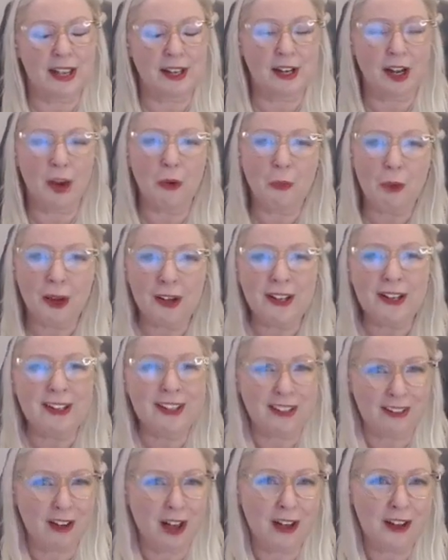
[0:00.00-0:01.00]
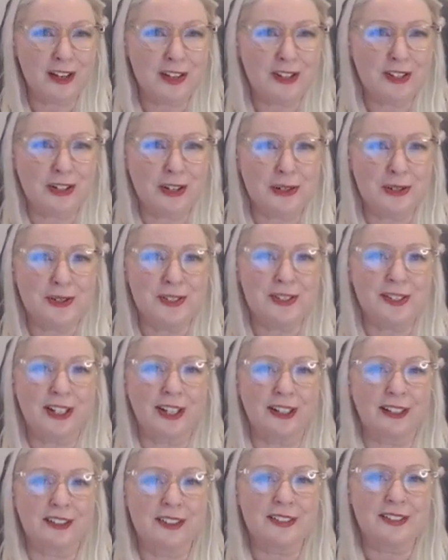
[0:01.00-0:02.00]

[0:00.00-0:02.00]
And I want to acknowledge those and